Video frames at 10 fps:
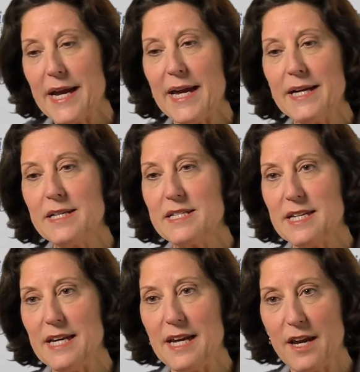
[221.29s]
and
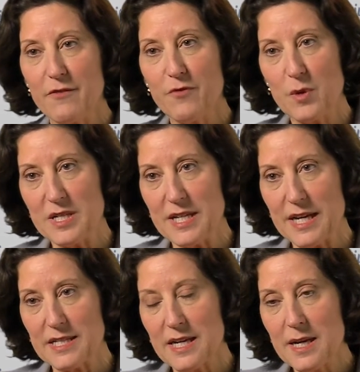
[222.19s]

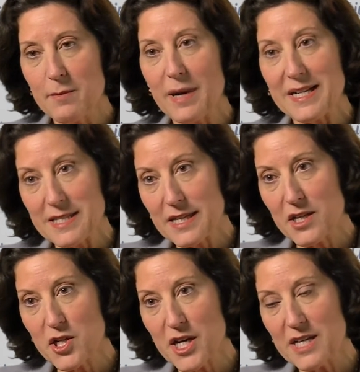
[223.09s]
CDK46 might
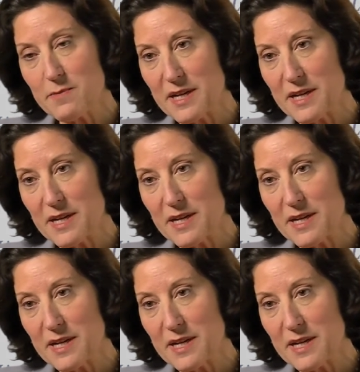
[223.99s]
synergize